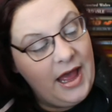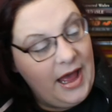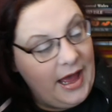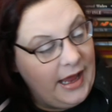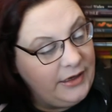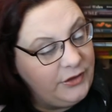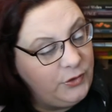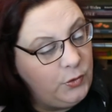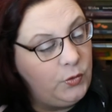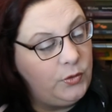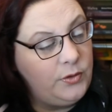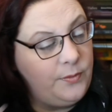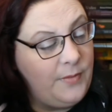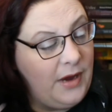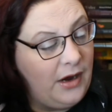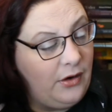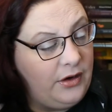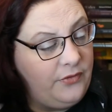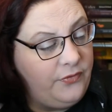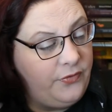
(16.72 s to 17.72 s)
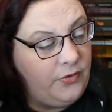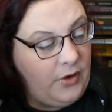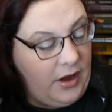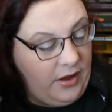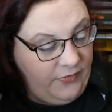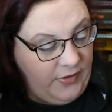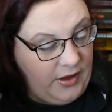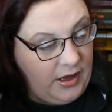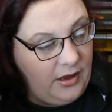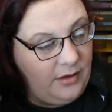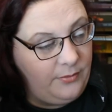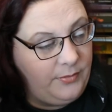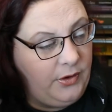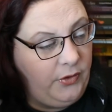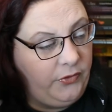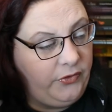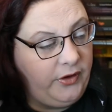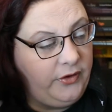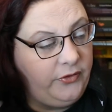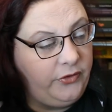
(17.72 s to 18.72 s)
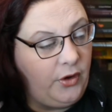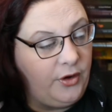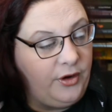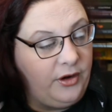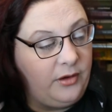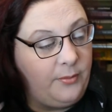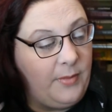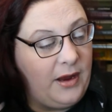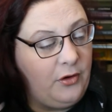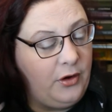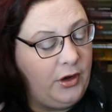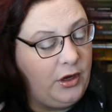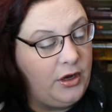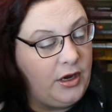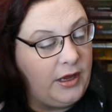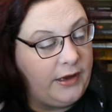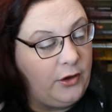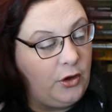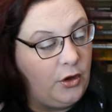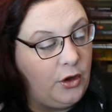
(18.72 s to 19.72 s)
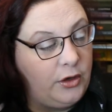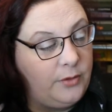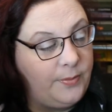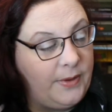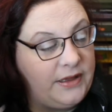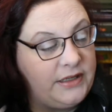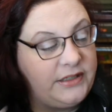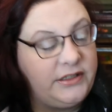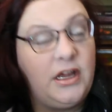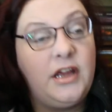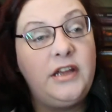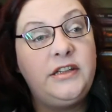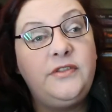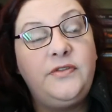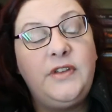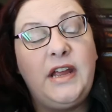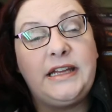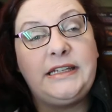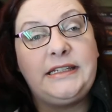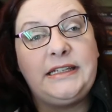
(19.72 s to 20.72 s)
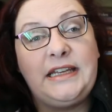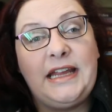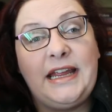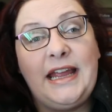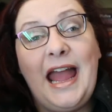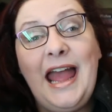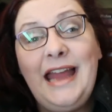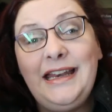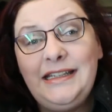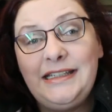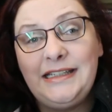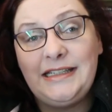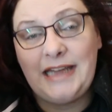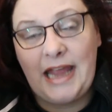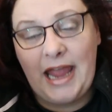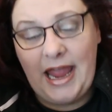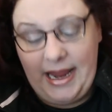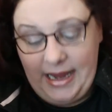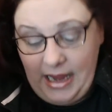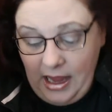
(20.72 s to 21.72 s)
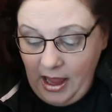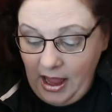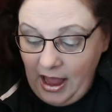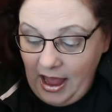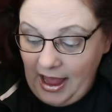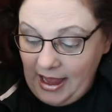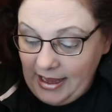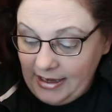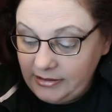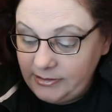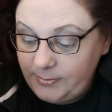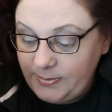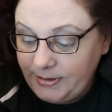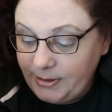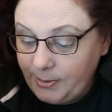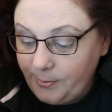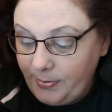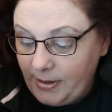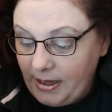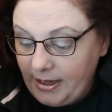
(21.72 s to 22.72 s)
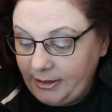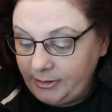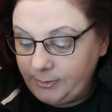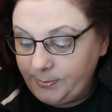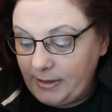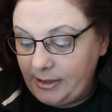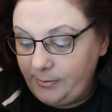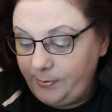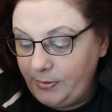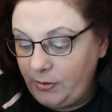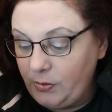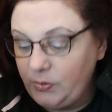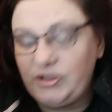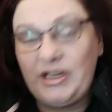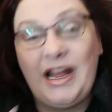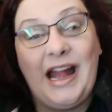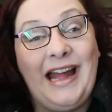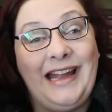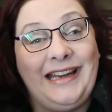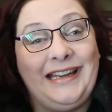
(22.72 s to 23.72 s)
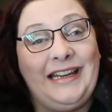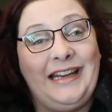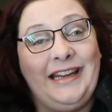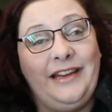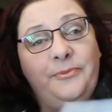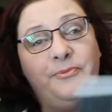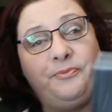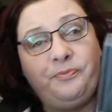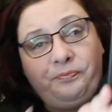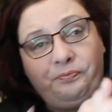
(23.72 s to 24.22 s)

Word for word: And it's called *Marilyn Forever, Musings on an American Icon by the Stars of Yesterday and Today and it's been compiled by Boze Hadleigh